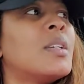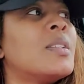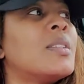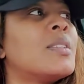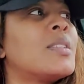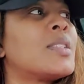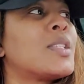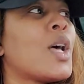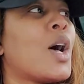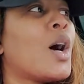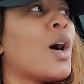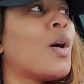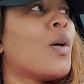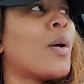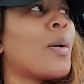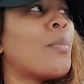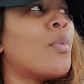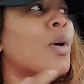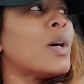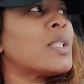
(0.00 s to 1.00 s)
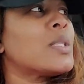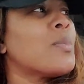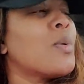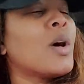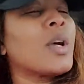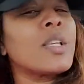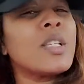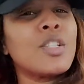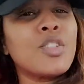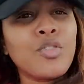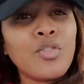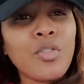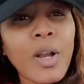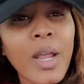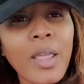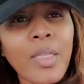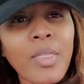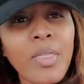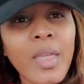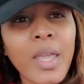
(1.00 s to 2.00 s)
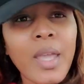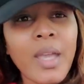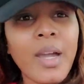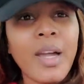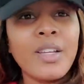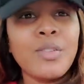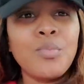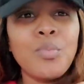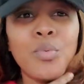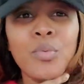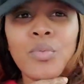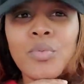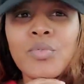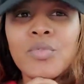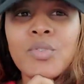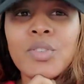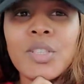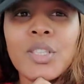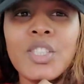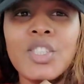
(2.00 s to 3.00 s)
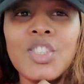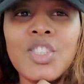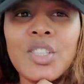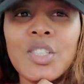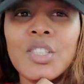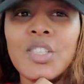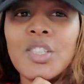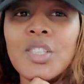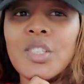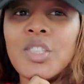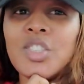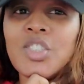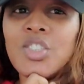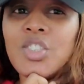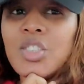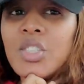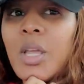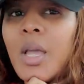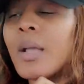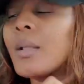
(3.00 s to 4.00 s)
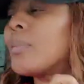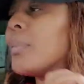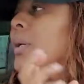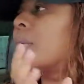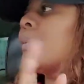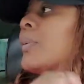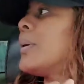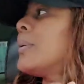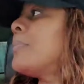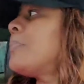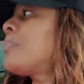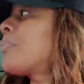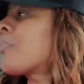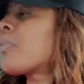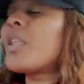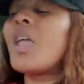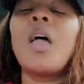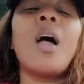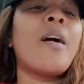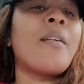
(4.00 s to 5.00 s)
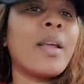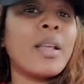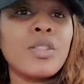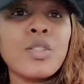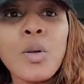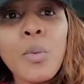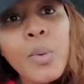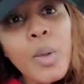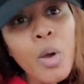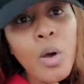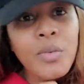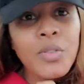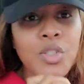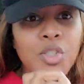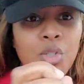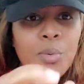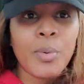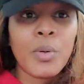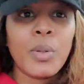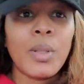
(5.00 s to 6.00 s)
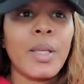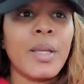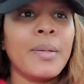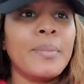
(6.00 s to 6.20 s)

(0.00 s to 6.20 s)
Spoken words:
So, and Boston Market is right there. I really should have just checked, by the way. All right, so we're off to Chipotle.